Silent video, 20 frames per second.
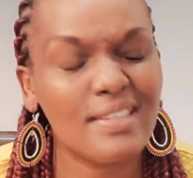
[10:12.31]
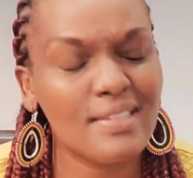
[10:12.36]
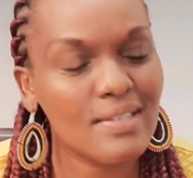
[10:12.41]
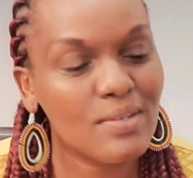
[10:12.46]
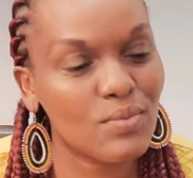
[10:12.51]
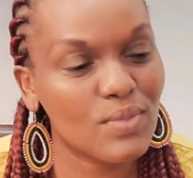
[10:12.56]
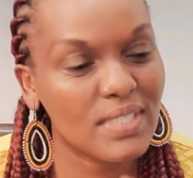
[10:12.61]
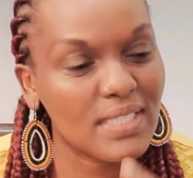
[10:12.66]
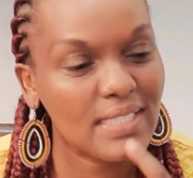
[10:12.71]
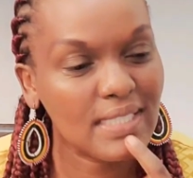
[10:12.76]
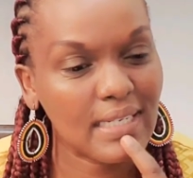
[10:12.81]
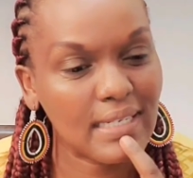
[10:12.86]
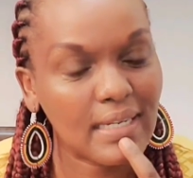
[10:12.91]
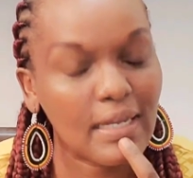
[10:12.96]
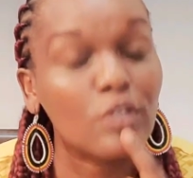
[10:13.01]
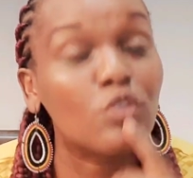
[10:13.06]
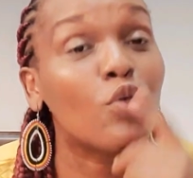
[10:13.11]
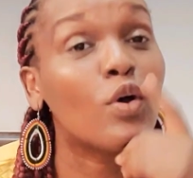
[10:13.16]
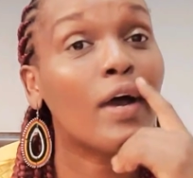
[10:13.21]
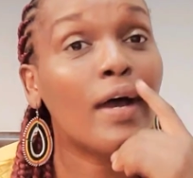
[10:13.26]
I think, was it
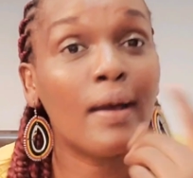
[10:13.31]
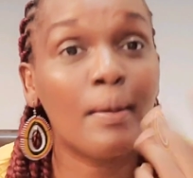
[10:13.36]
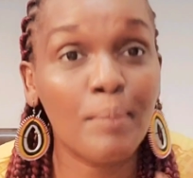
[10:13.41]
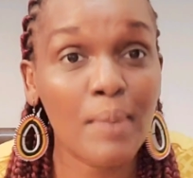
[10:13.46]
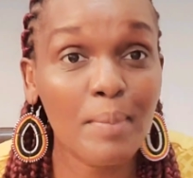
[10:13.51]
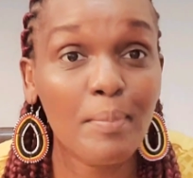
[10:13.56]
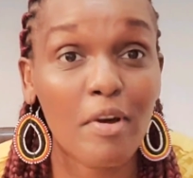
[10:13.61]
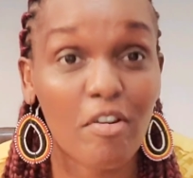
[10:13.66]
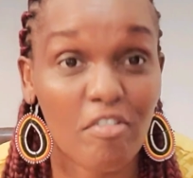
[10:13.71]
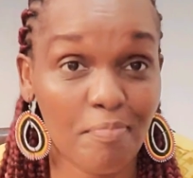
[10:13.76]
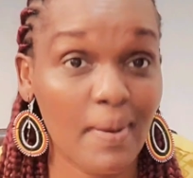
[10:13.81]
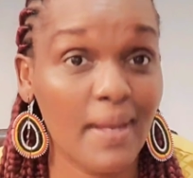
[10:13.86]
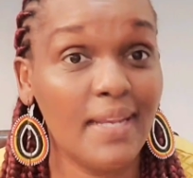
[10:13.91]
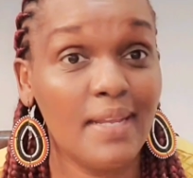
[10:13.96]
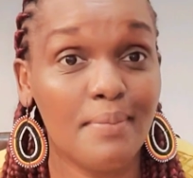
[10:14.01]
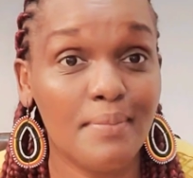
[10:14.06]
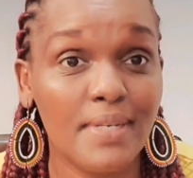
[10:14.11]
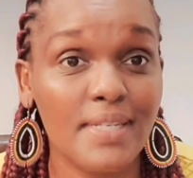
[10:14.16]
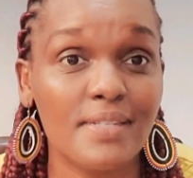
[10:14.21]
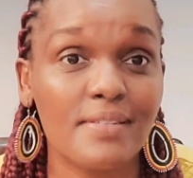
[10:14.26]
a member of
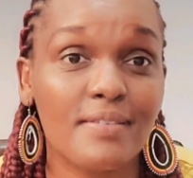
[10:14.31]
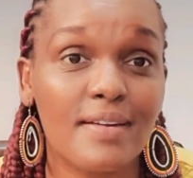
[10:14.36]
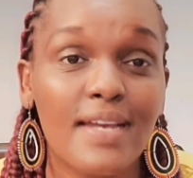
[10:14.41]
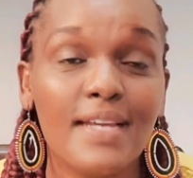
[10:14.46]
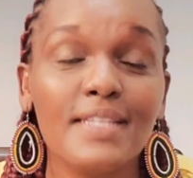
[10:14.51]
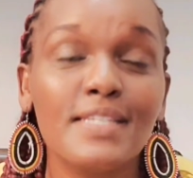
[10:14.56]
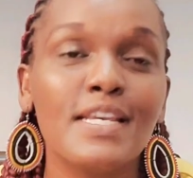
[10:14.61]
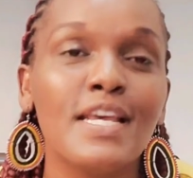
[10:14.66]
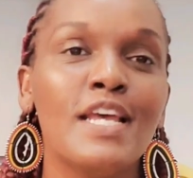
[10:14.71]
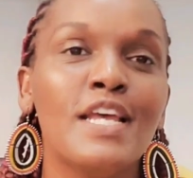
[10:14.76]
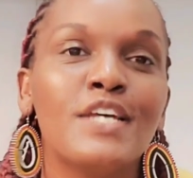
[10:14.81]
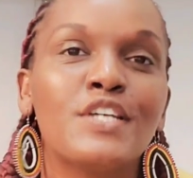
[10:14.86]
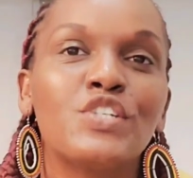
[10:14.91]
parliament, right?